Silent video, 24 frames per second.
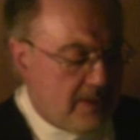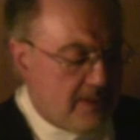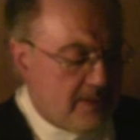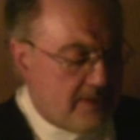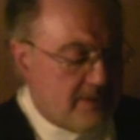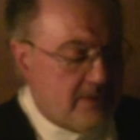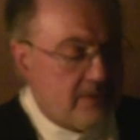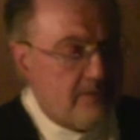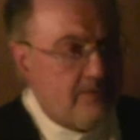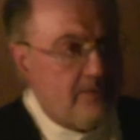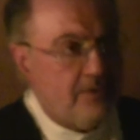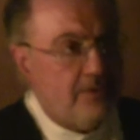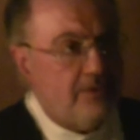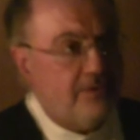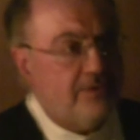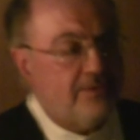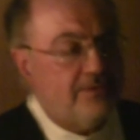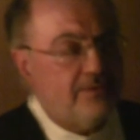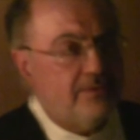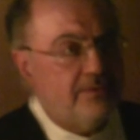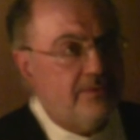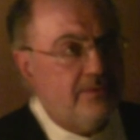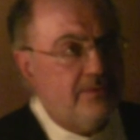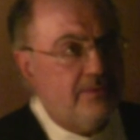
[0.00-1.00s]
So
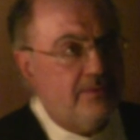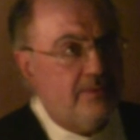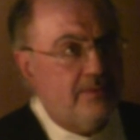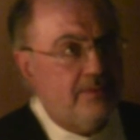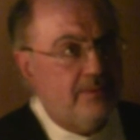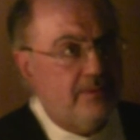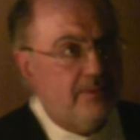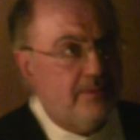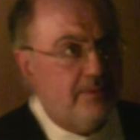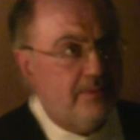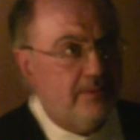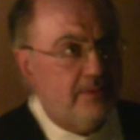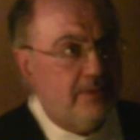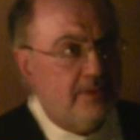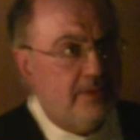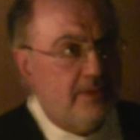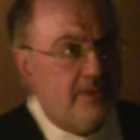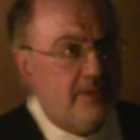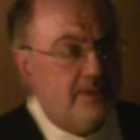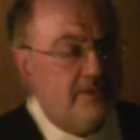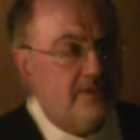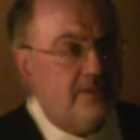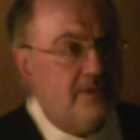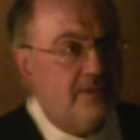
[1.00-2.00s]
both
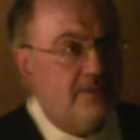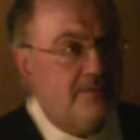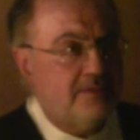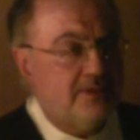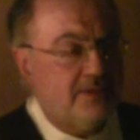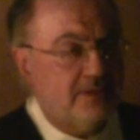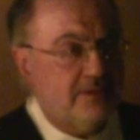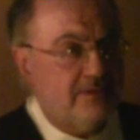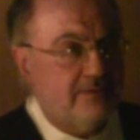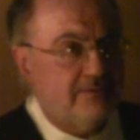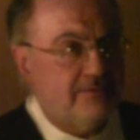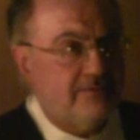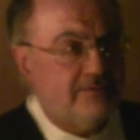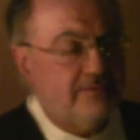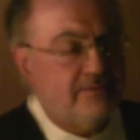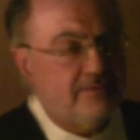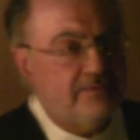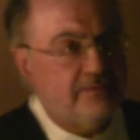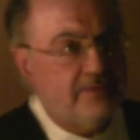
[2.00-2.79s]
in terms of